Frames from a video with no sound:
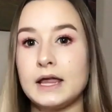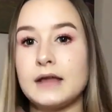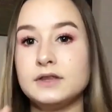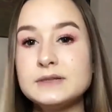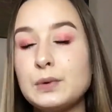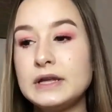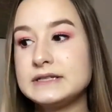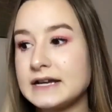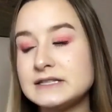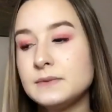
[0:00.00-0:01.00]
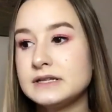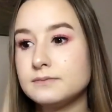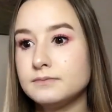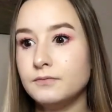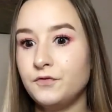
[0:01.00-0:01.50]
At this point, I texted my
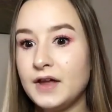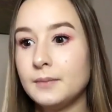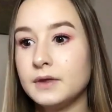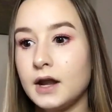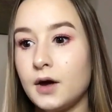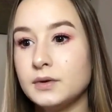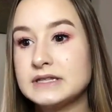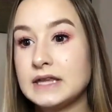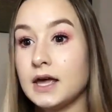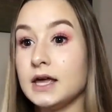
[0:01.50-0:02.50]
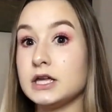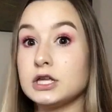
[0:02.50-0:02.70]
family, and I was like,